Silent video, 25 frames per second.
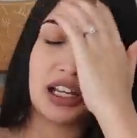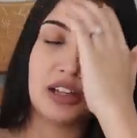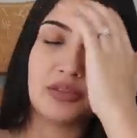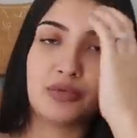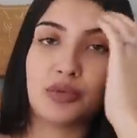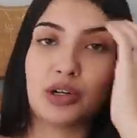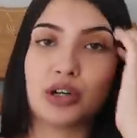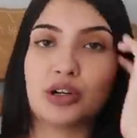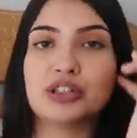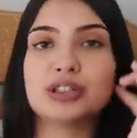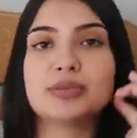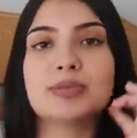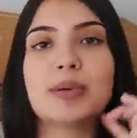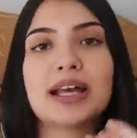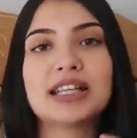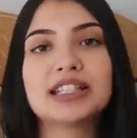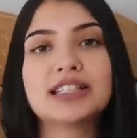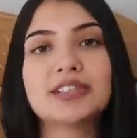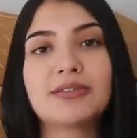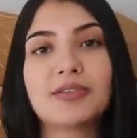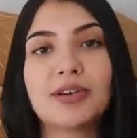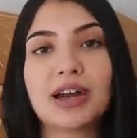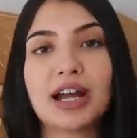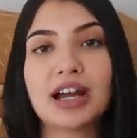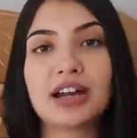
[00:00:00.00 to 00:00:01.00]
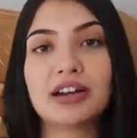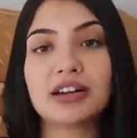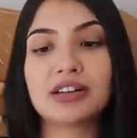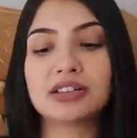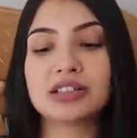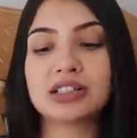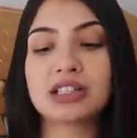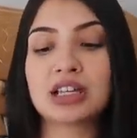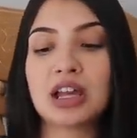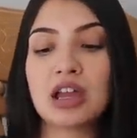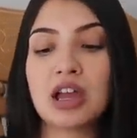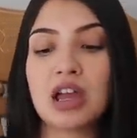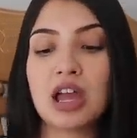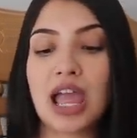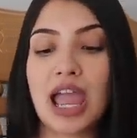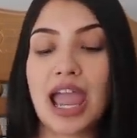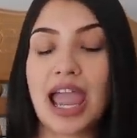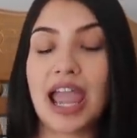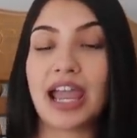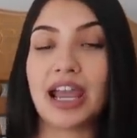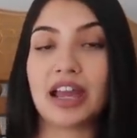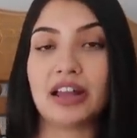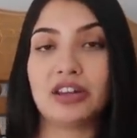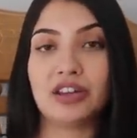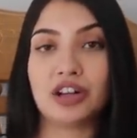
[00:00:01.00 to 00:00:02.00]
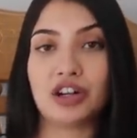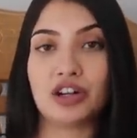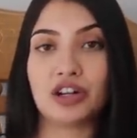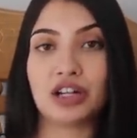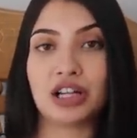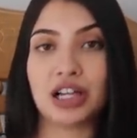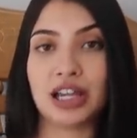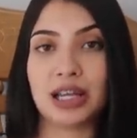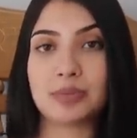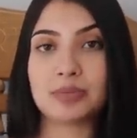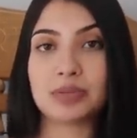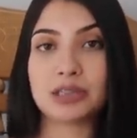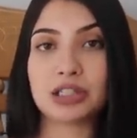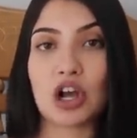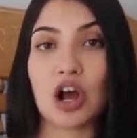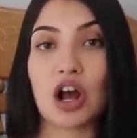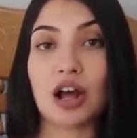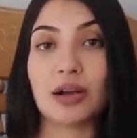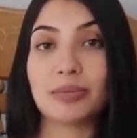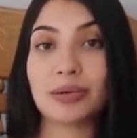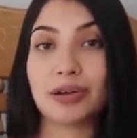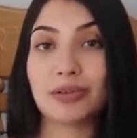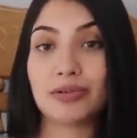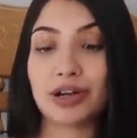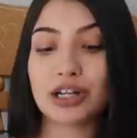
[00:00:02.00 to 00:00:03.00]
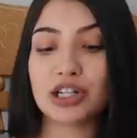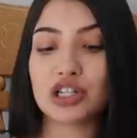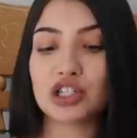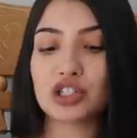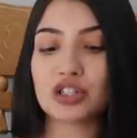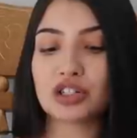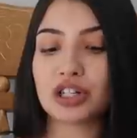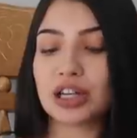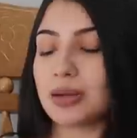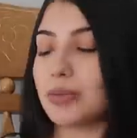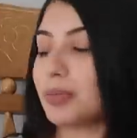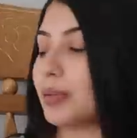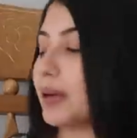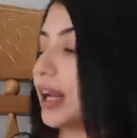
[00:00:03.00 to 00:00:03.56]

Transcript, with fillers: and Rose pacifiers and their clips on my registry,